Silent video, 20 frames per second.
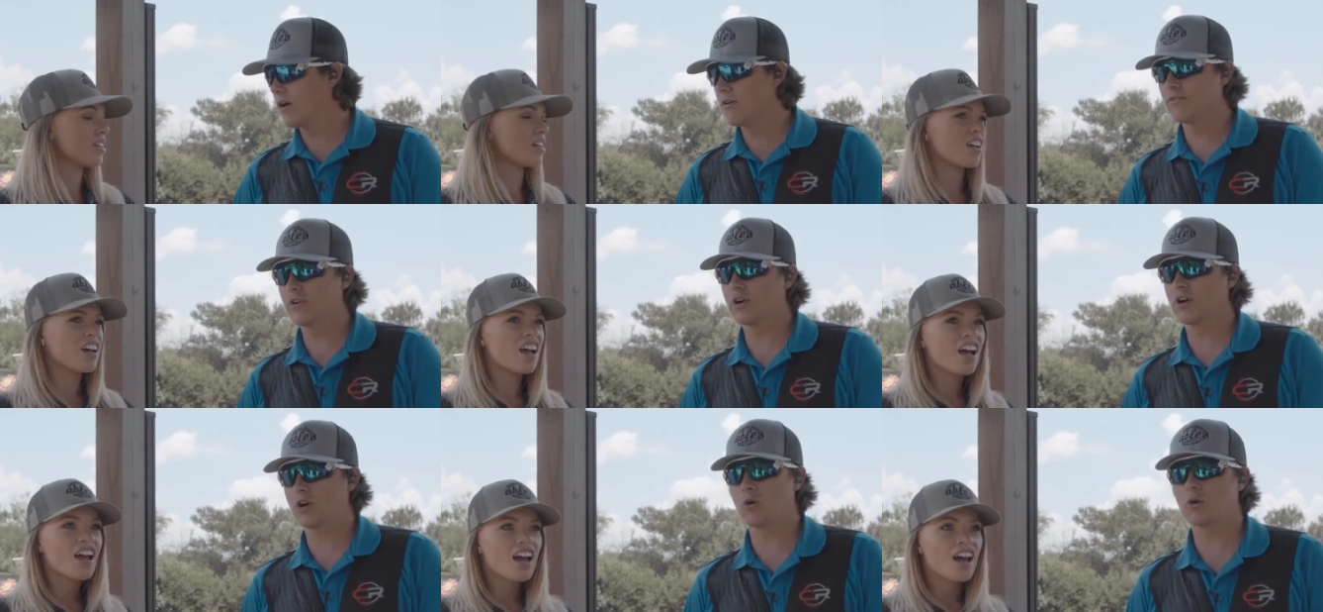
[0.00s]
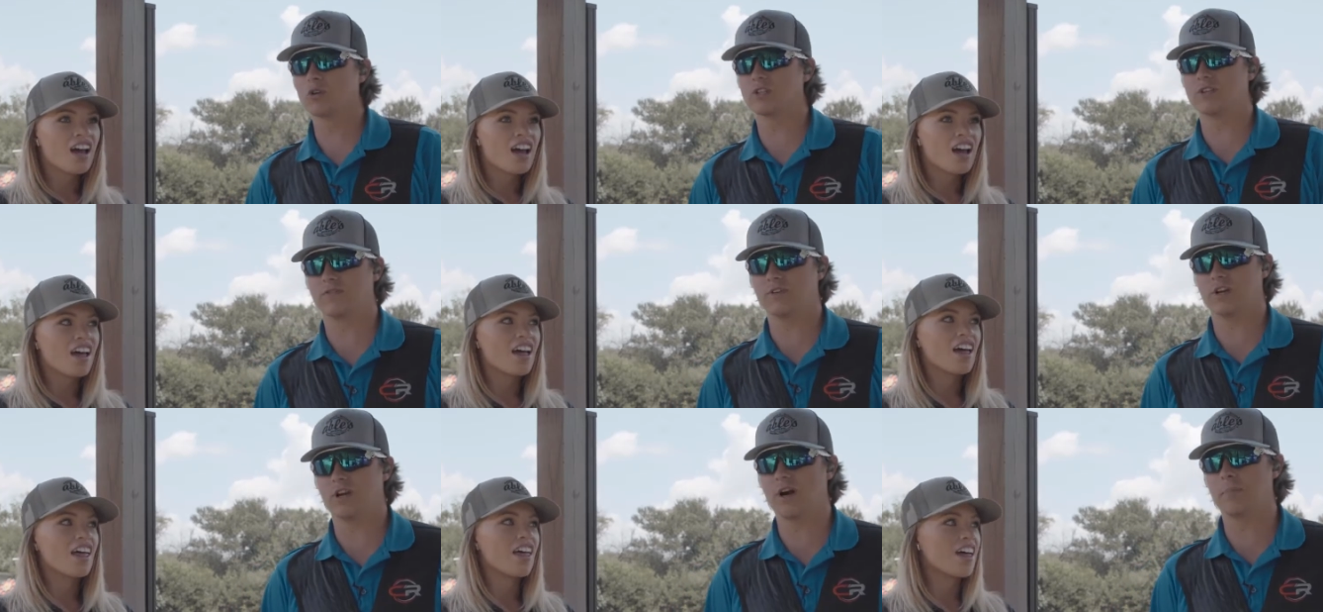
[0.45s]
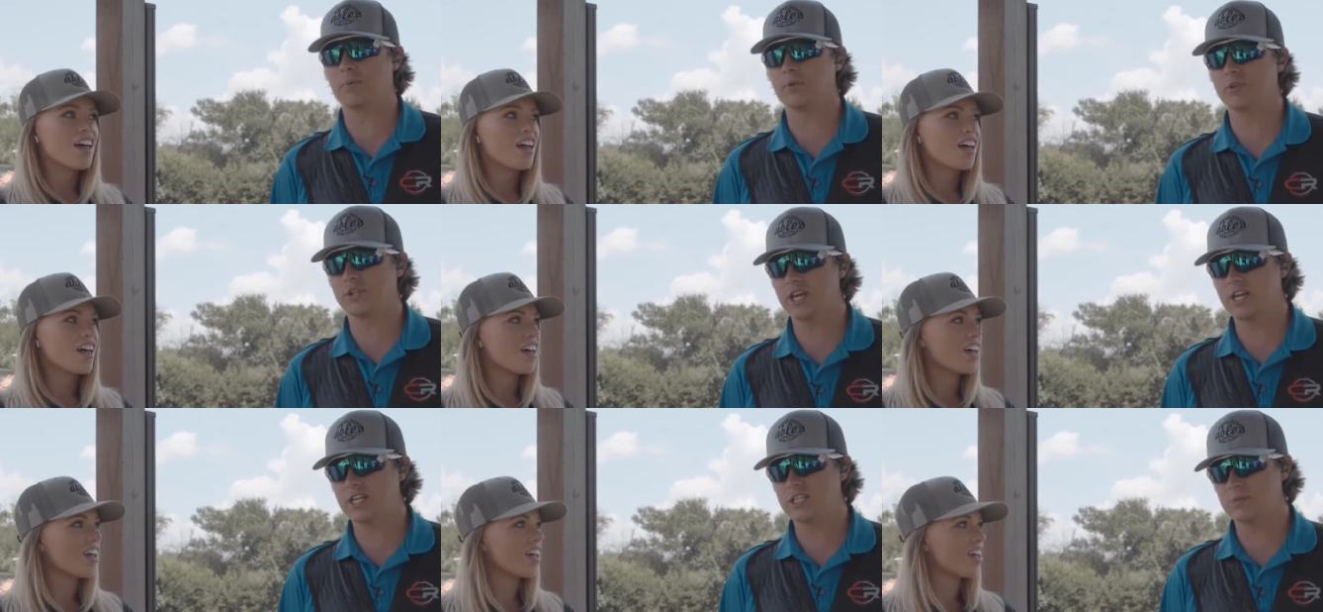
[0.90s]
Speaker 1: over a course of a couple
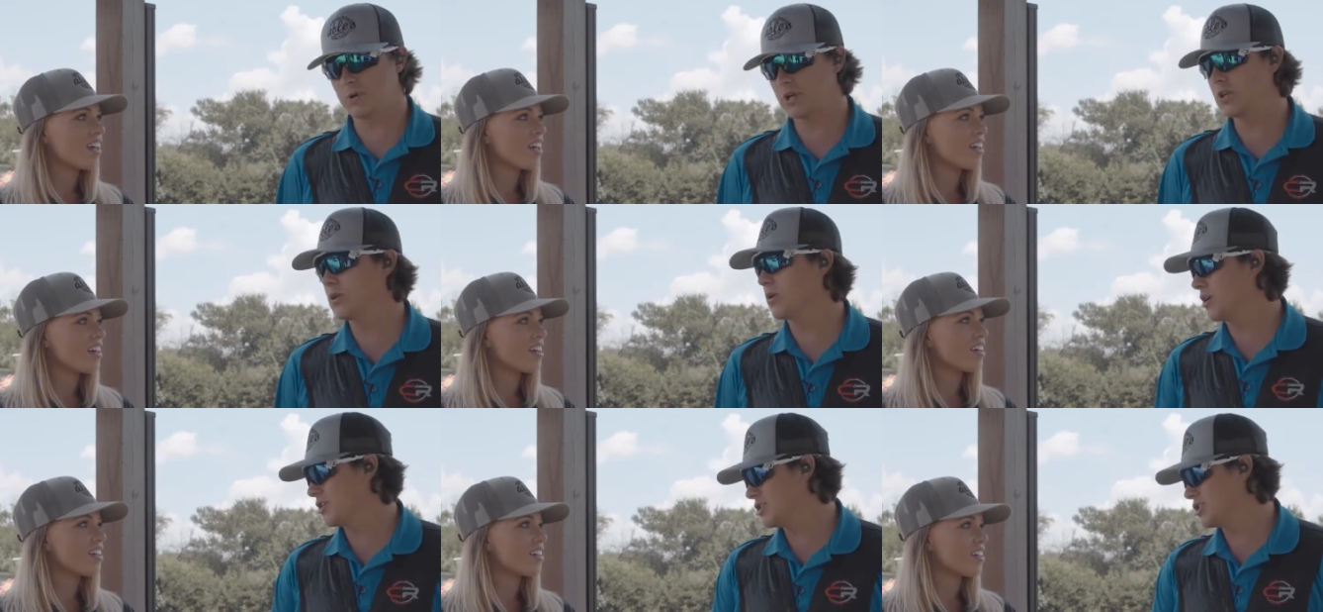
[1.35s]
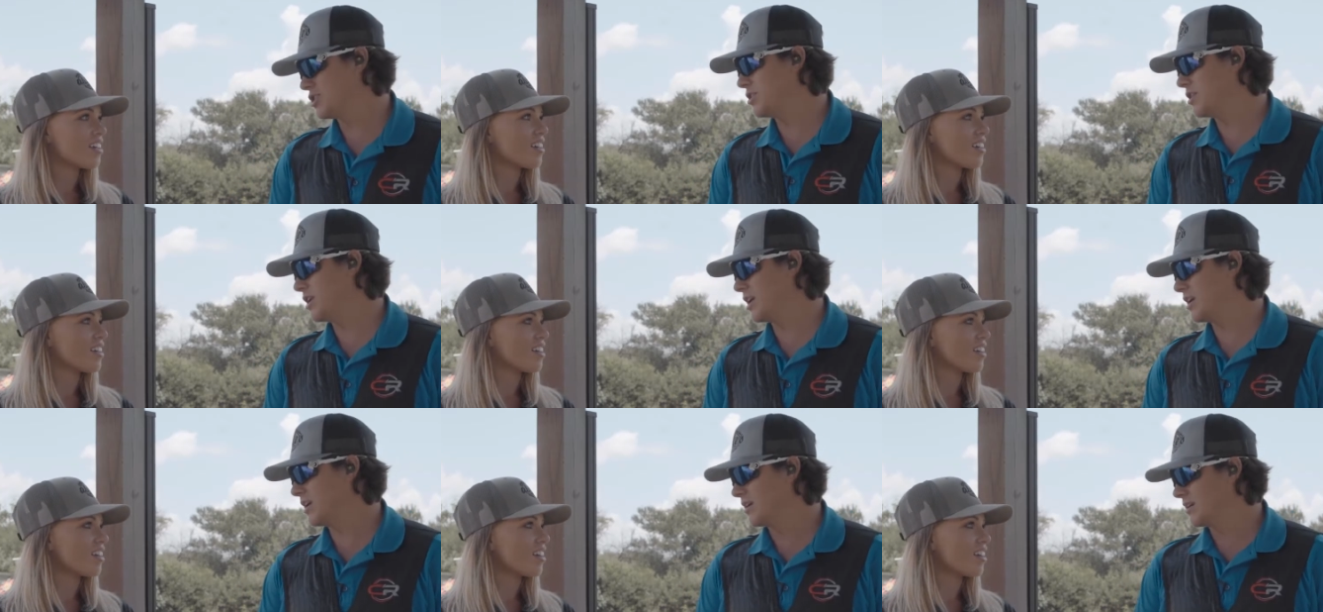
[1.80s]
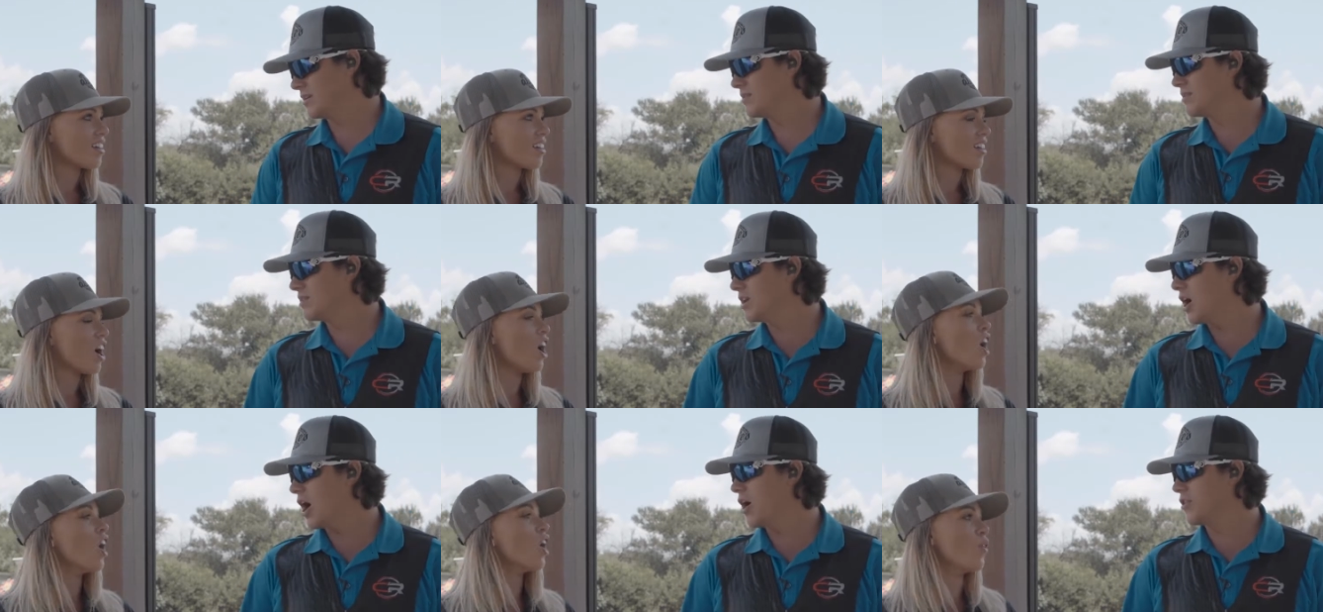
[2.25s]
days, but you are shooting oh,
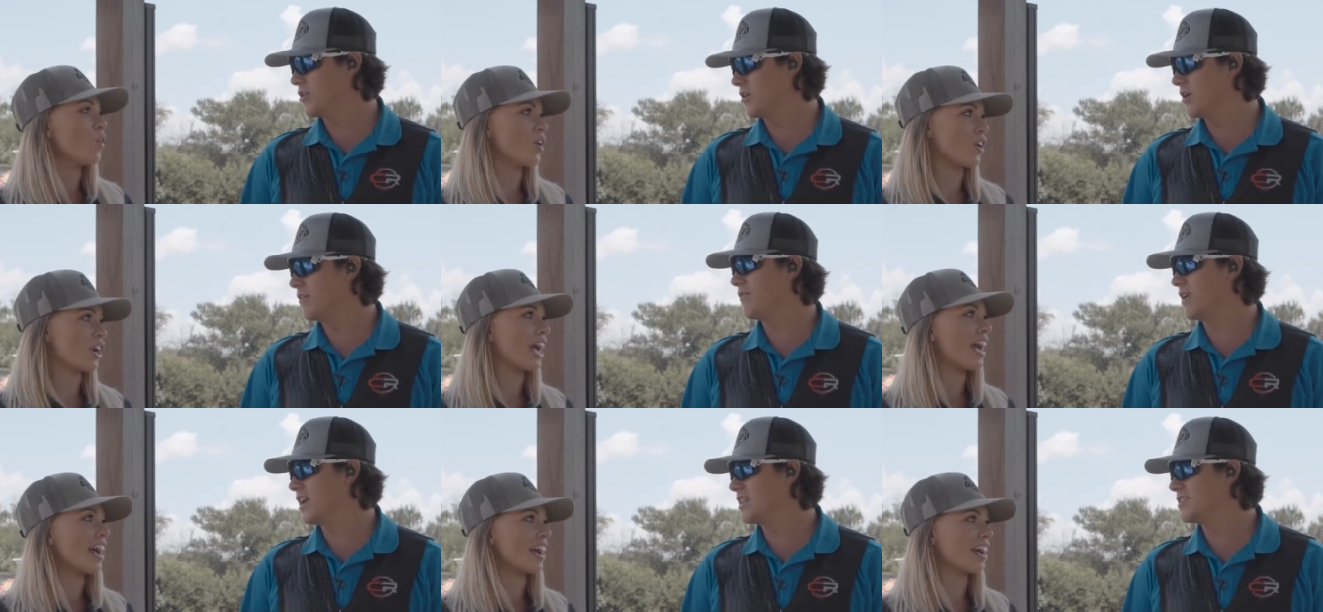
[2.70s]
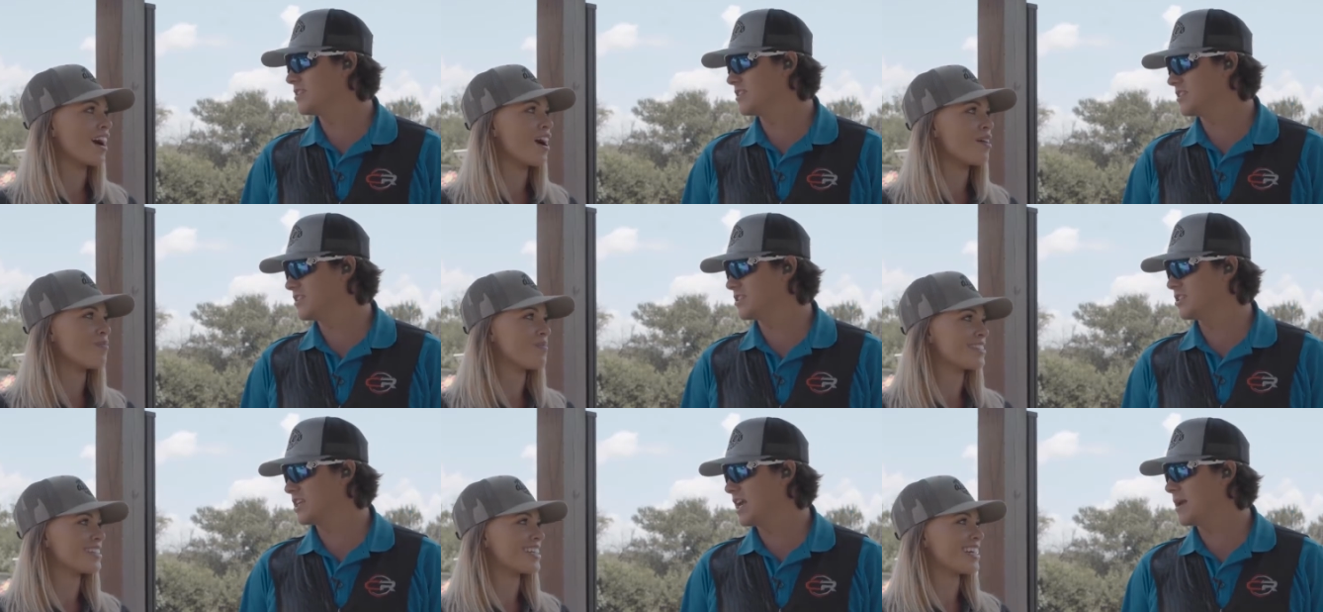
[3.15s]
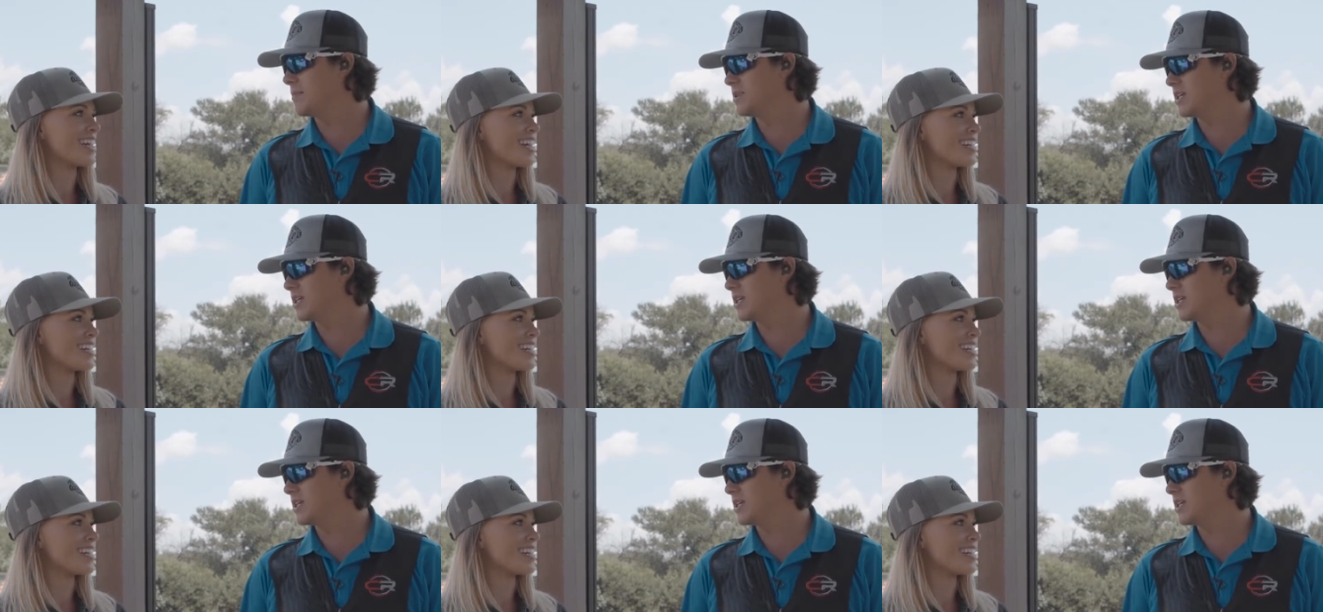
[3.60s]
other okay, events at the same days.